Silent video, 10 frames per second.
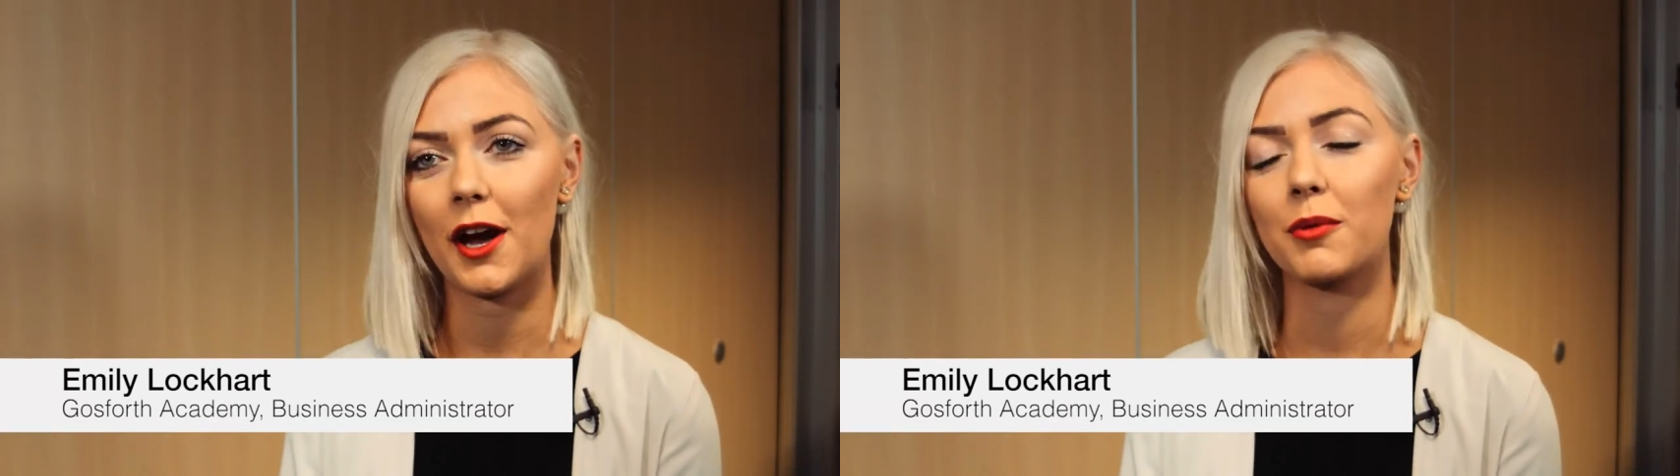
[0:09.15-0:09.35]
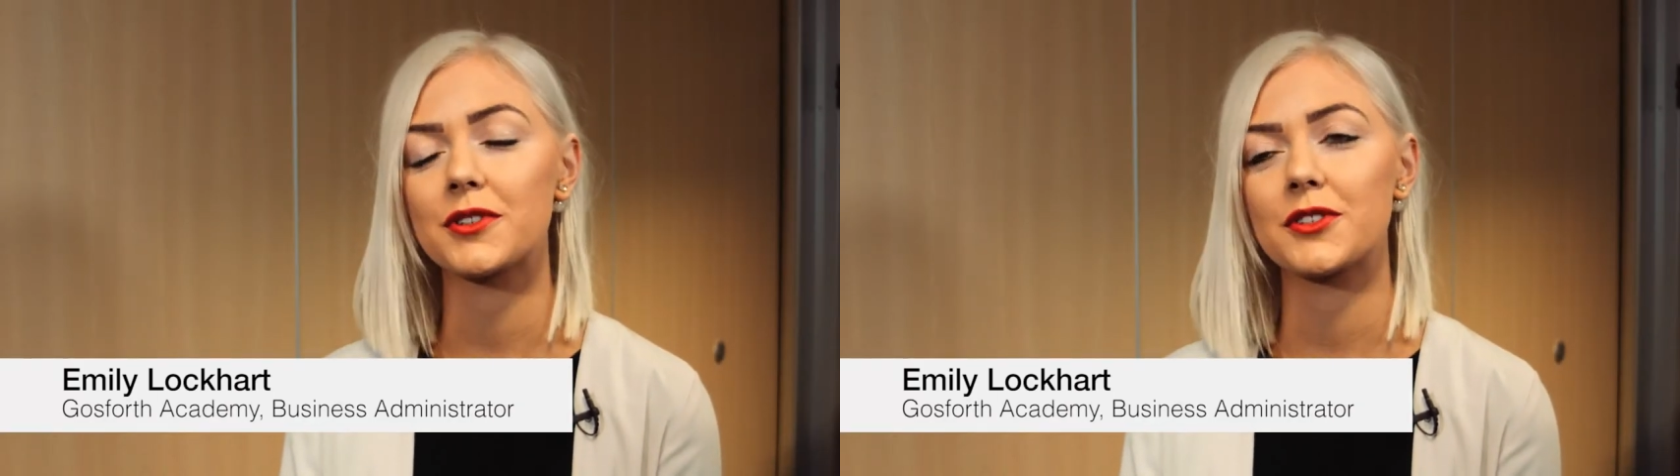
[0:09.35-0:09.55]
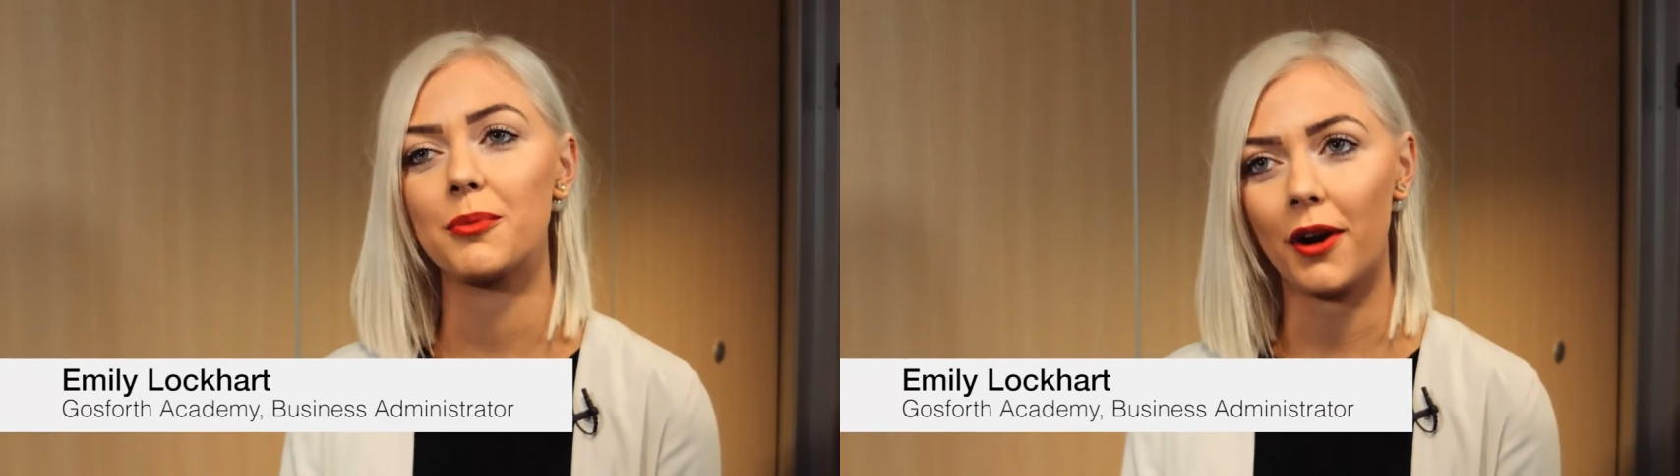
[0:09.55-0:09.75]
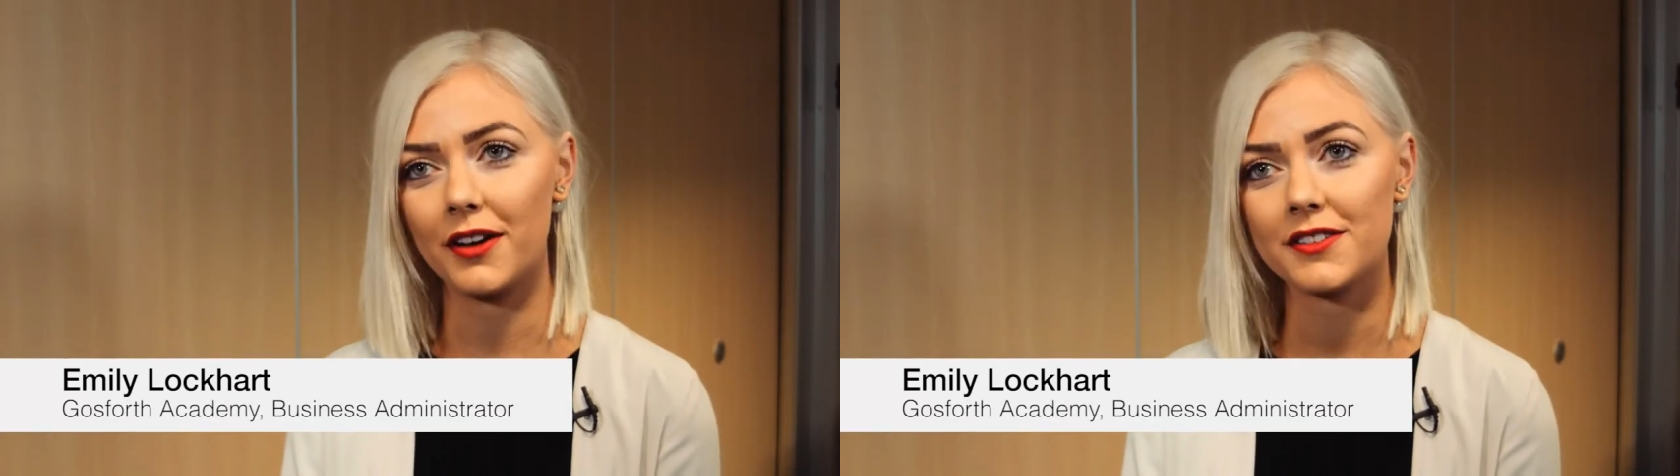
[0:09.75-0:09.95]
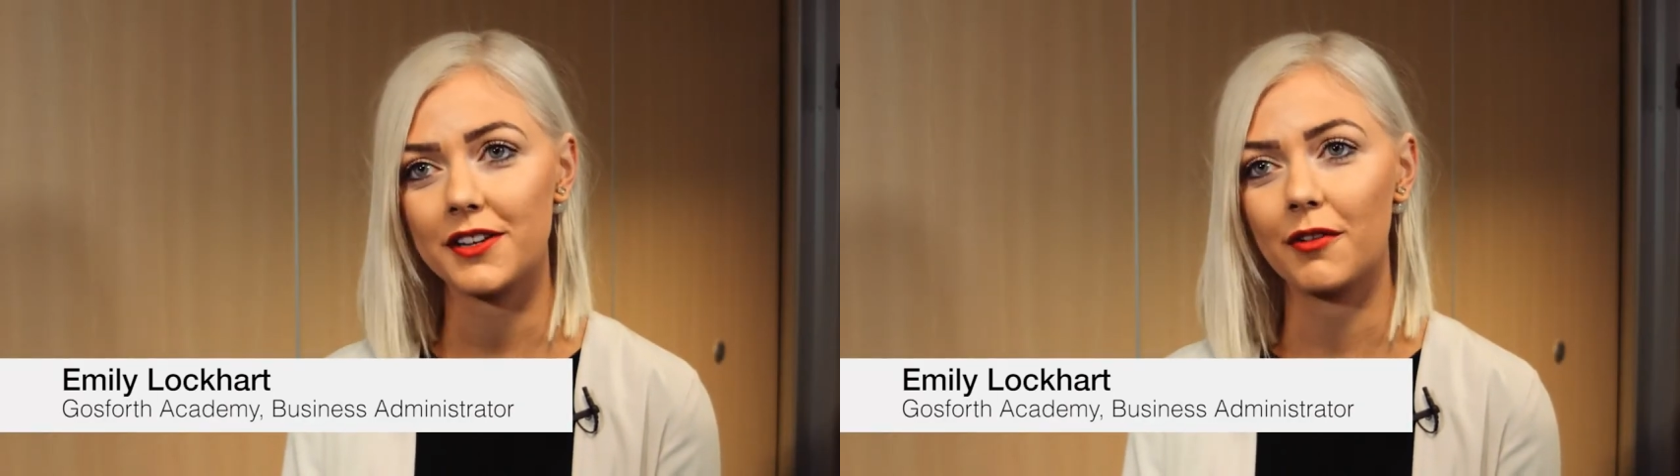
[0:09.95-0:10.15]
I was an
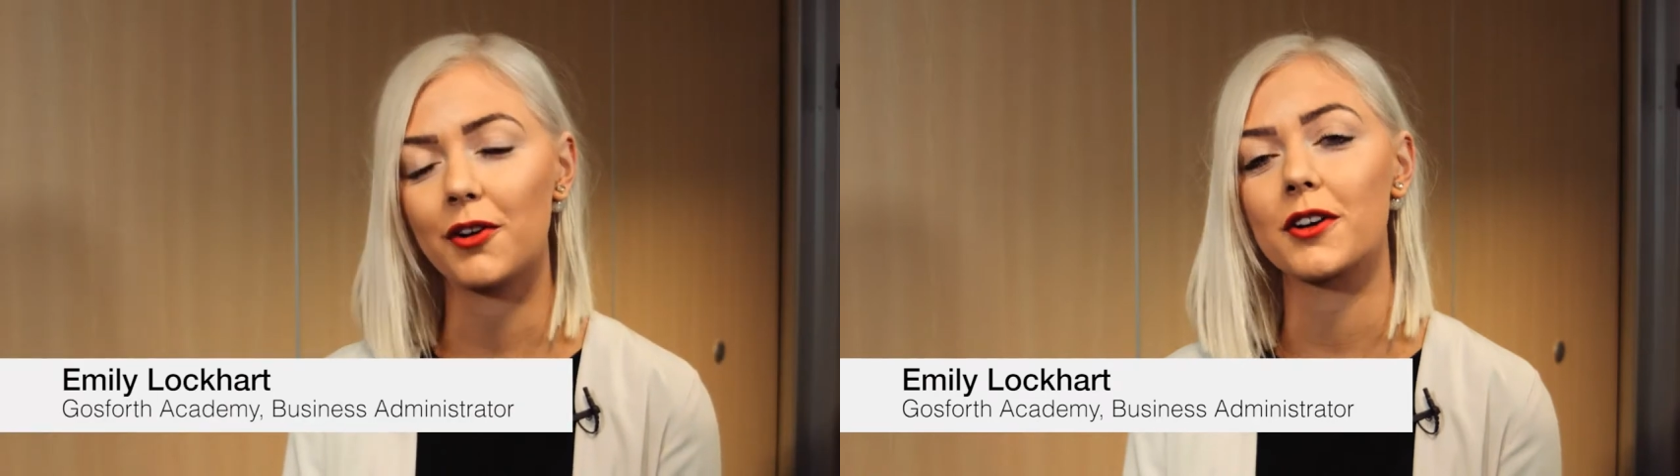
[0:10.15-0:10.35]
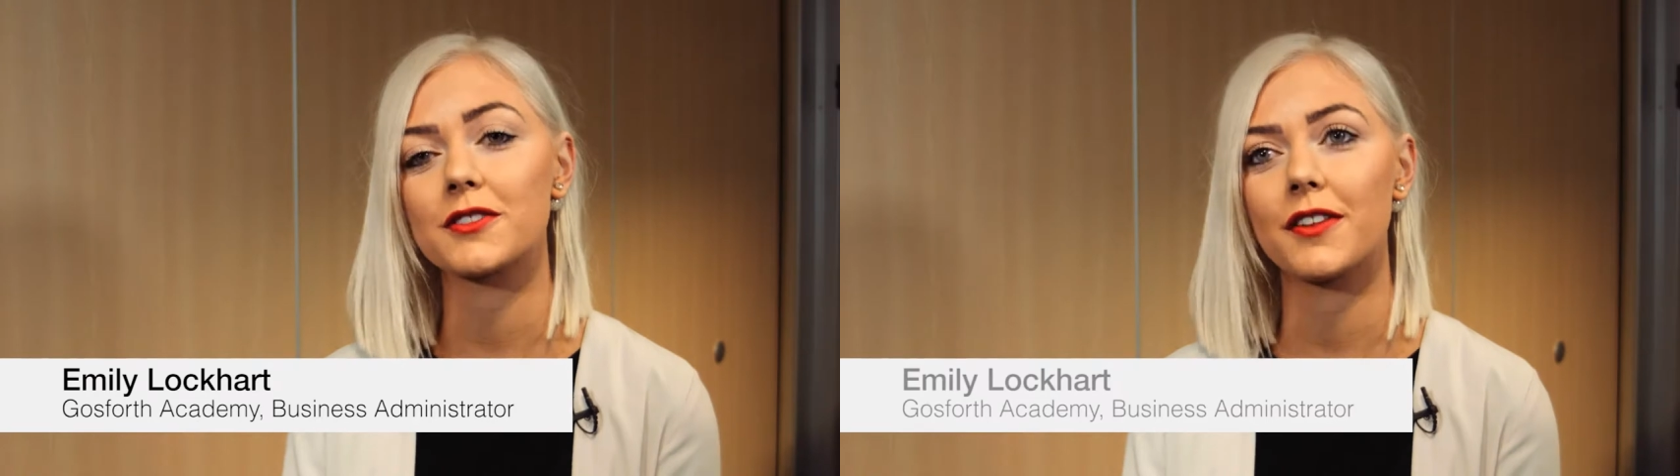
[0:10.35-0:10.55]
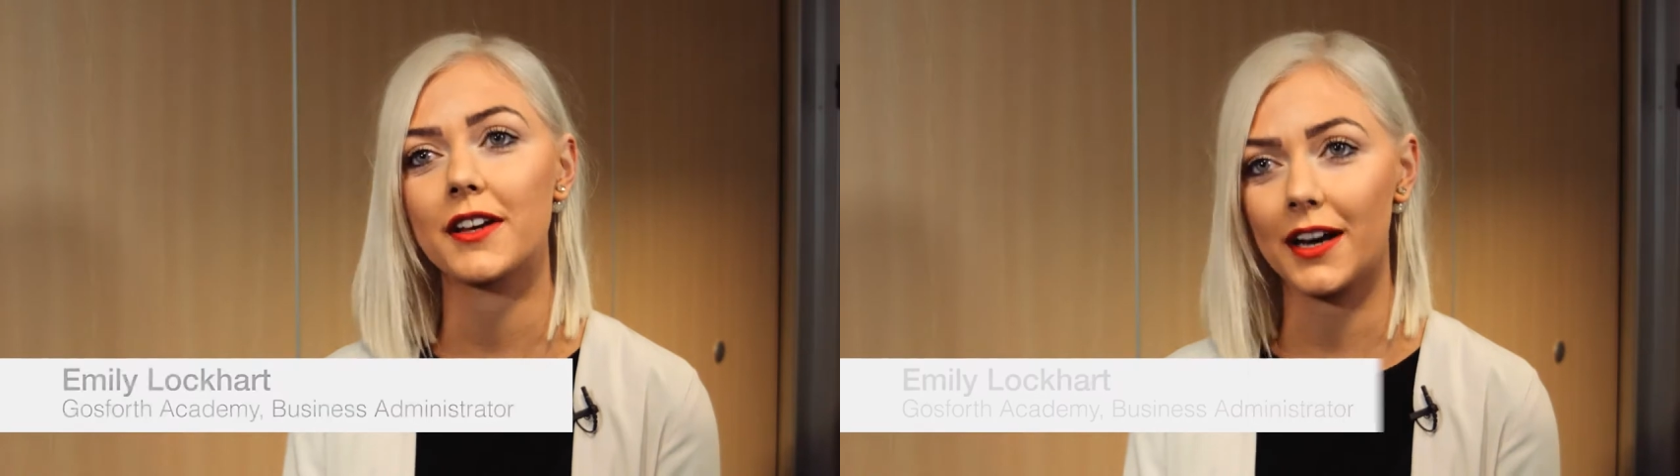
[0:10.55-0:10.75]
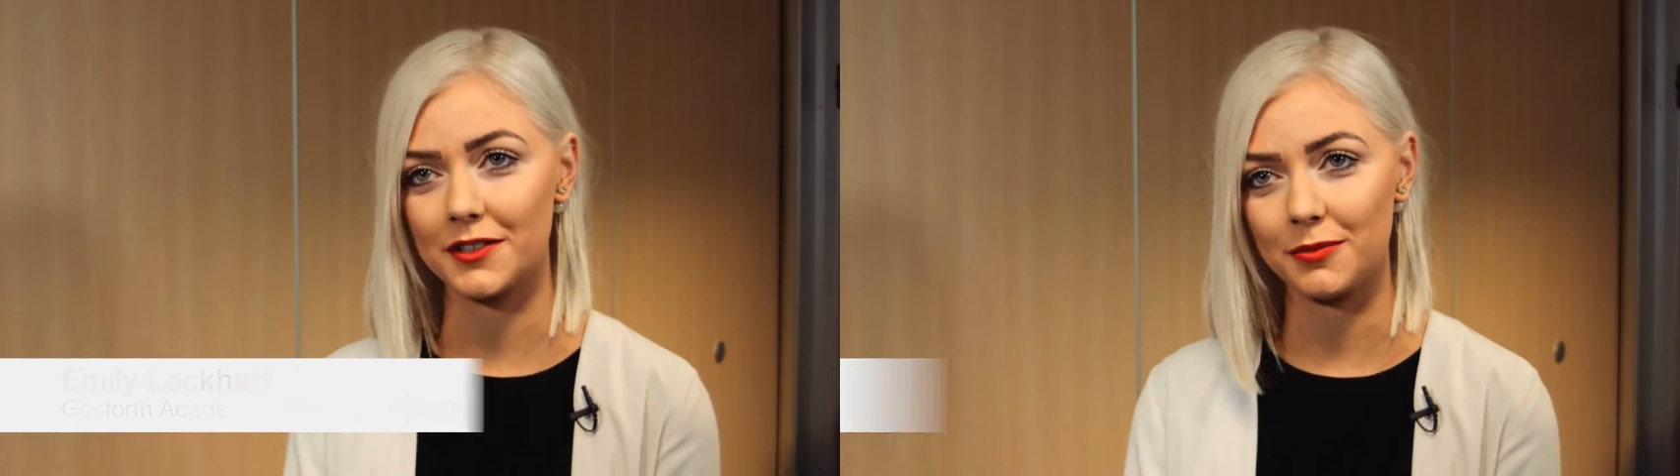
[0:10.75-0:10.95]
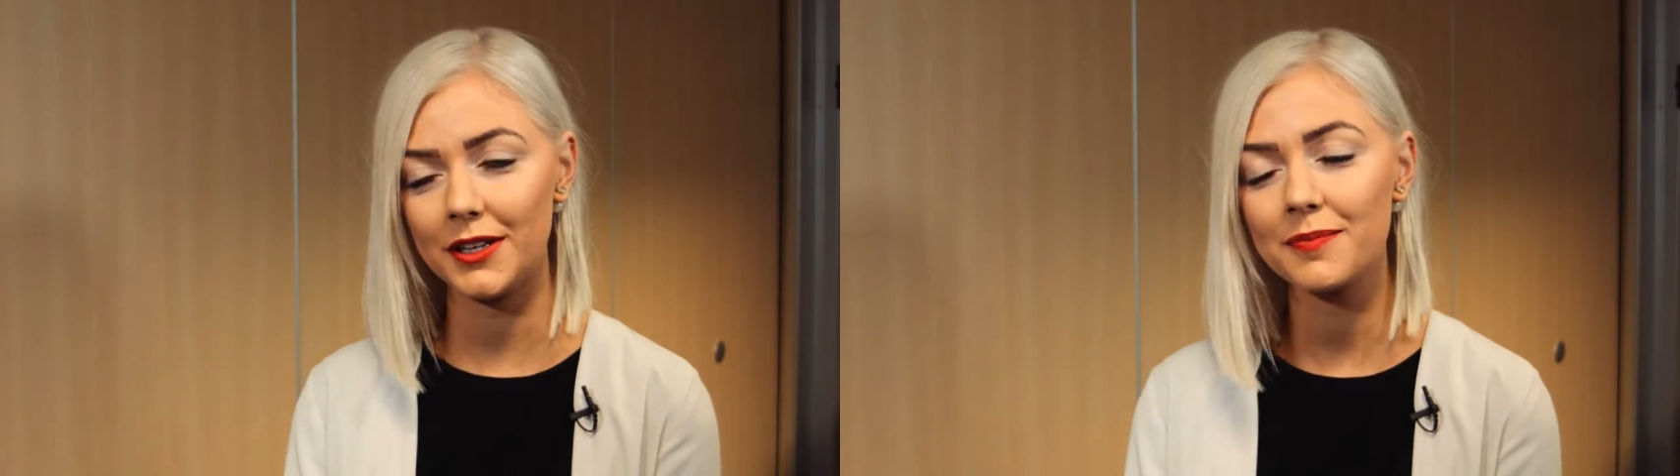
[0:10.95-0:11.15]
apprentice here at Gosforth
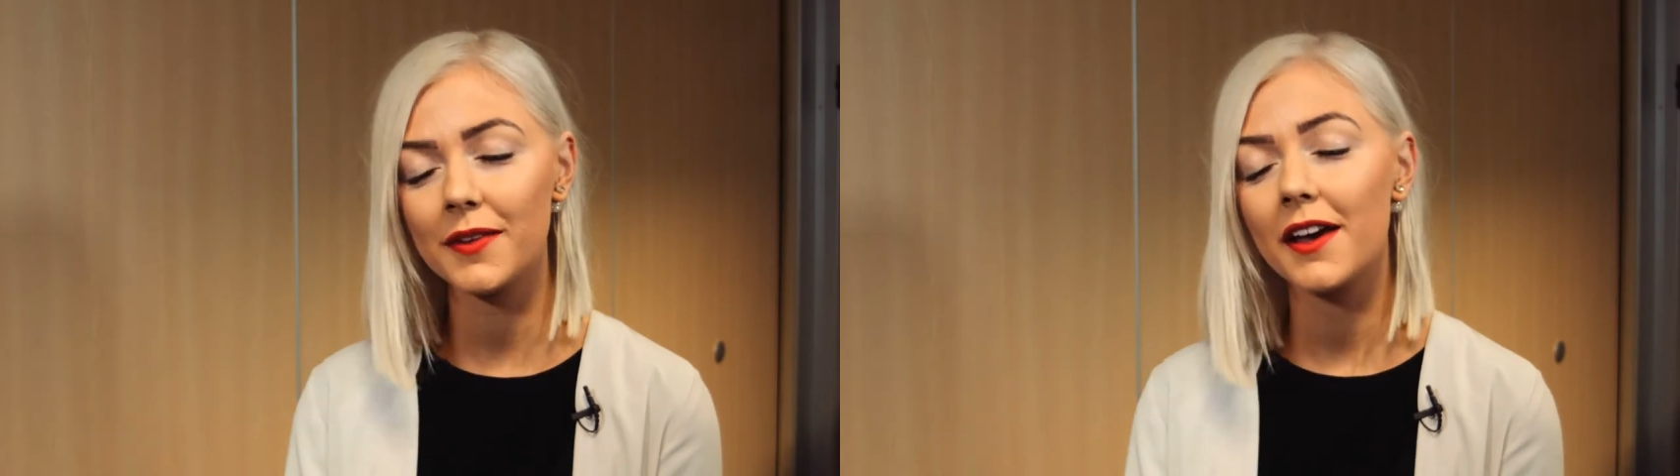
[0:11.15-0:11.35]
Academy.